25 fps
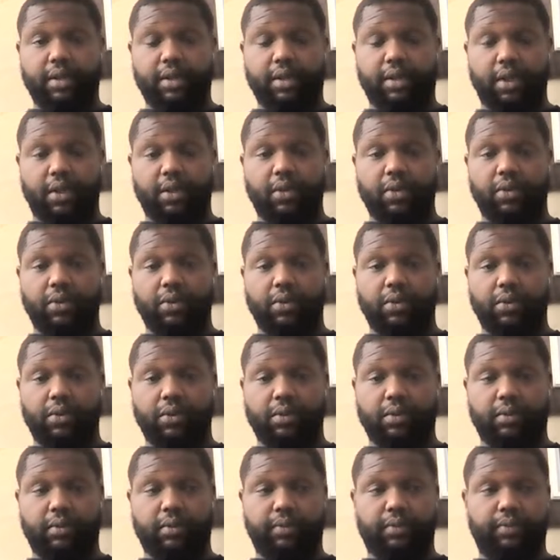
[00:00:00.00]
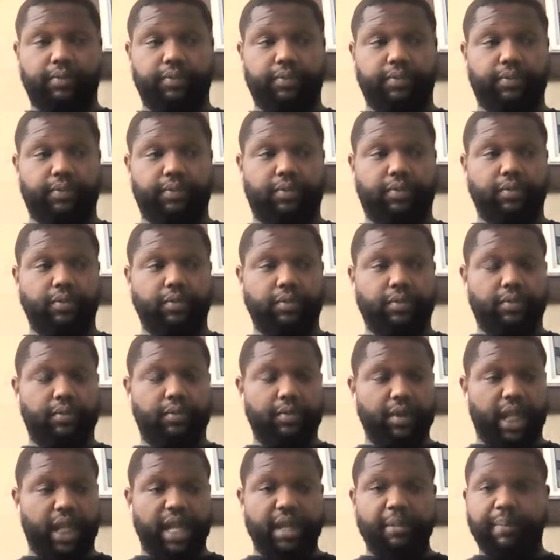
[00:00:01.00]
So
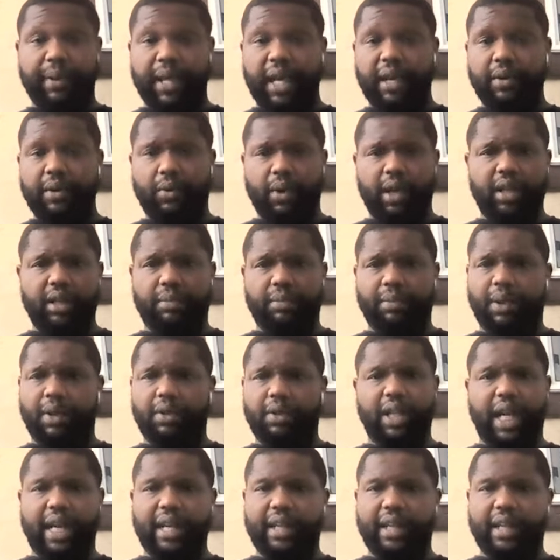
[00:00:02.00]
he played well, bro.